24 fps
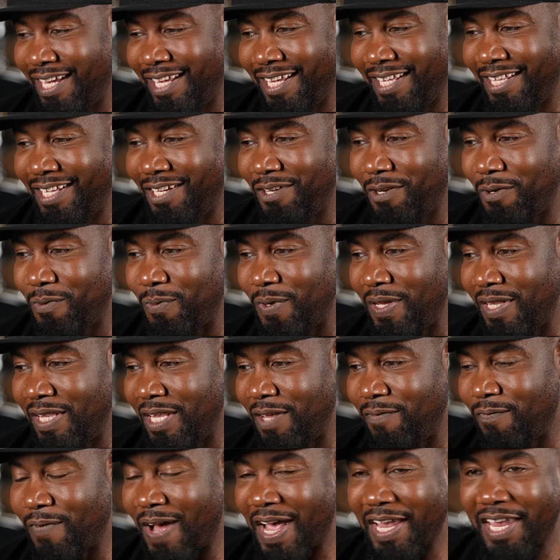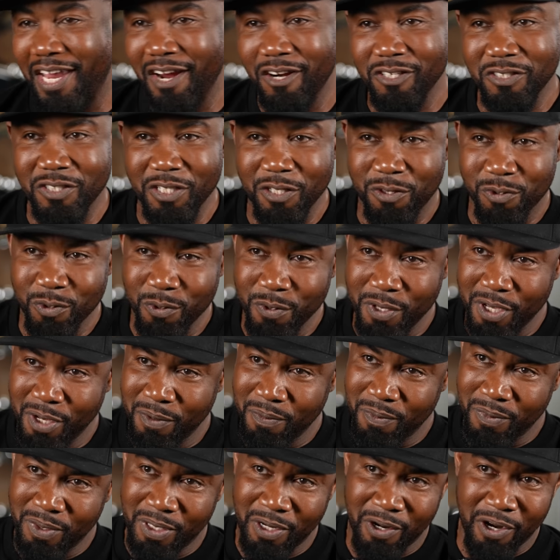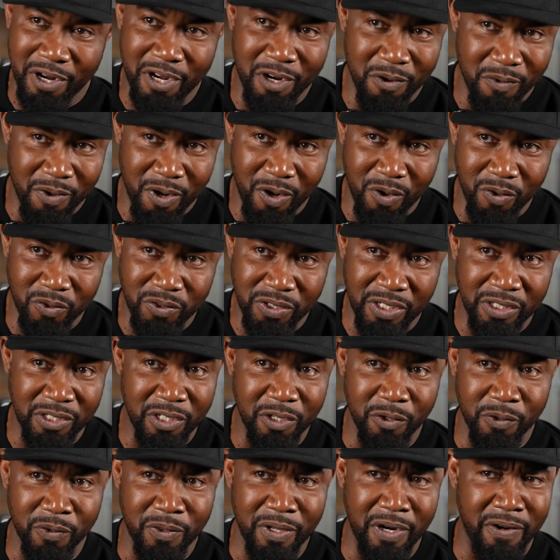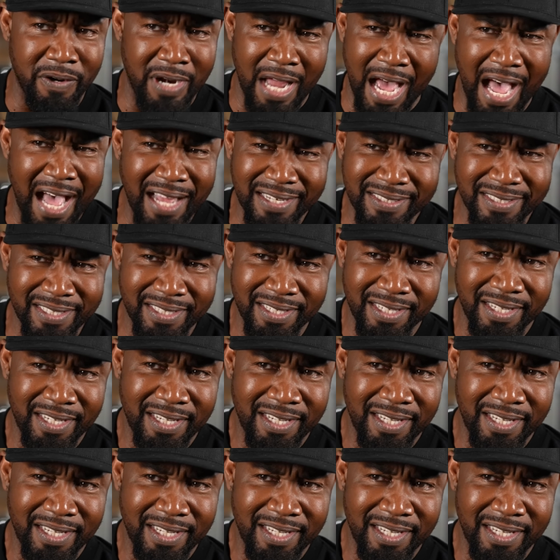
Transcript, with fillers: You know, we live vicariously through them. They're heroes until they're not.